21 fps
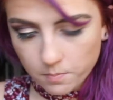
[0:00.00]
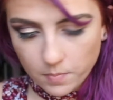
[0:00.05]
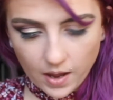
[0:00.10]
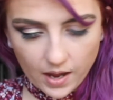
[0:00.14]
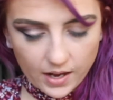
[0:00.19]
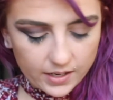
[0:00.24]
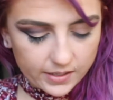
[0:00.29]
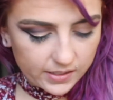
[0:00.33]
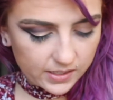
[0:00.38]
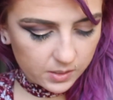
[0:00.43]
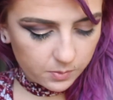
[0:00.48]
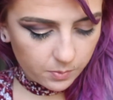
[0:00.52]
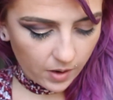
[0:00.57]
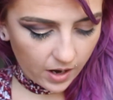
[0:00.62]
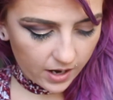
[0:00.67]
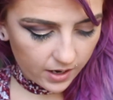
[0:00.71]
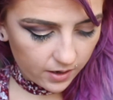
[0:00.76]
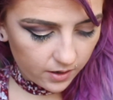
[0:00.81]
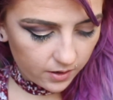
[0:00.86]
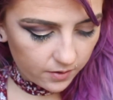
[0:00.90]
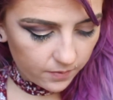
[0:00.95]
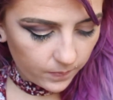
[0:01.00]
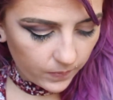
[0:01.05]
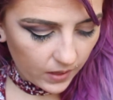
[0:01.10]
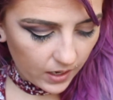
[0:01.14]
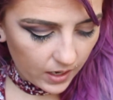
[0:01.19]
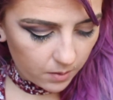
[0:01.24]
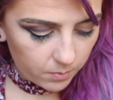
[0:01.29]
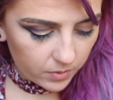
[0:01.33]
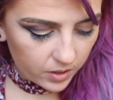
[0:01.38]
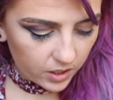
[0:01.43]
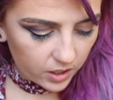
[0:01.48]
by Inspire,
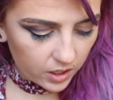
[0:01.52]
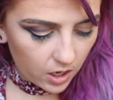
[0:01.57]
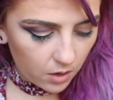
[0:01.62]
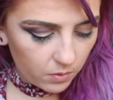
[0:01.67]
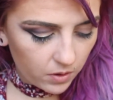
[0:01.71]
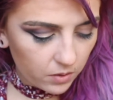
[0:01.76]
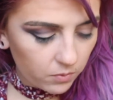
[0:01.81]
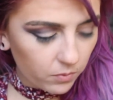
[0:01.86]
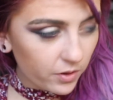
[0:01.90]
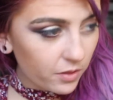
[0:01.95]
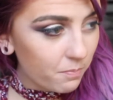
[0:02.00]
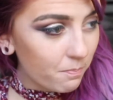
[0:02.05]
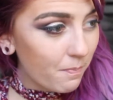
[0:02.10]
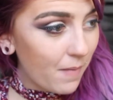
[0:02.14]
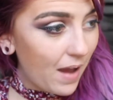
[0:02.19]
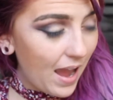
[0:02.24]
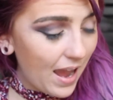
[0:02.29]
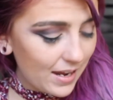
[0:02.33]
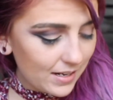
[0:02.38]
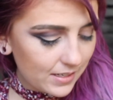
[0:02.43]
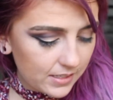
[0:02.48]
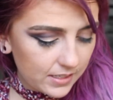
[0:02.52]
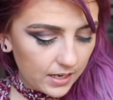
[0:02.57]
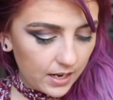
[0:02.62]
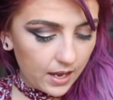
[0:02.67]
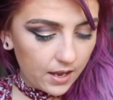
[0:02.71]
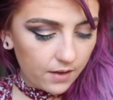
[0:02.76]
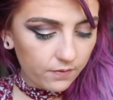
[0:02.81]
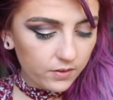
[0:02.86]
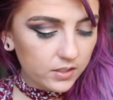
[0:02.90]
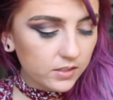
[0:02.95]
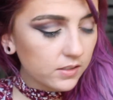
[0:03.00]
and I'm going to go in with Matte
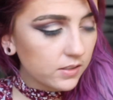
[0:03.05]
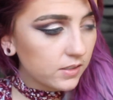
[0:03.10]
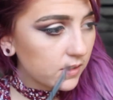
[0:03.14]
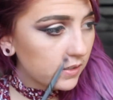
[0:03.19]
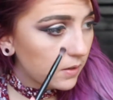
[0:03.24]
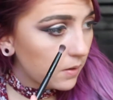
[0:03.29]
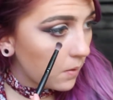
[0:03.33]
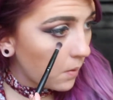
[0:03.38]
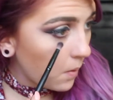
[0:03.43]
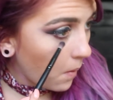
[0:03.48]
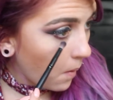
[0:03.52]
Evans,